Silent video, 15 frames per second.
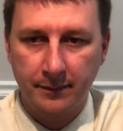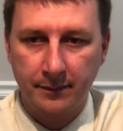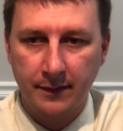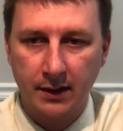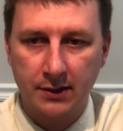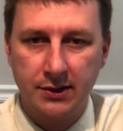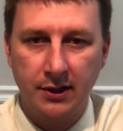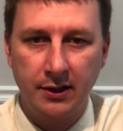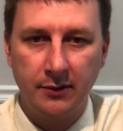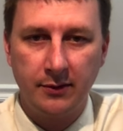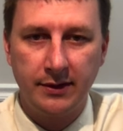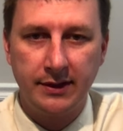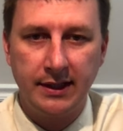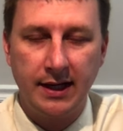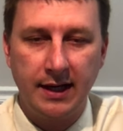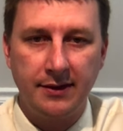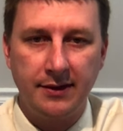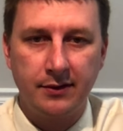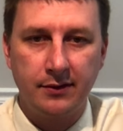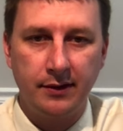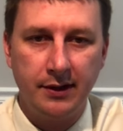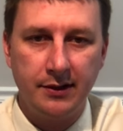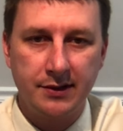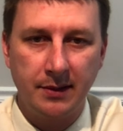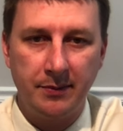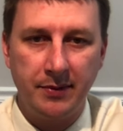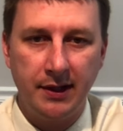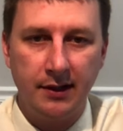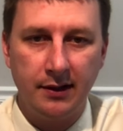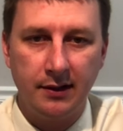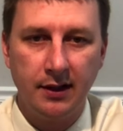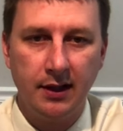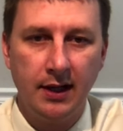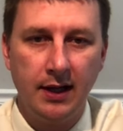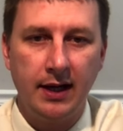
starting with the 9th graders up here.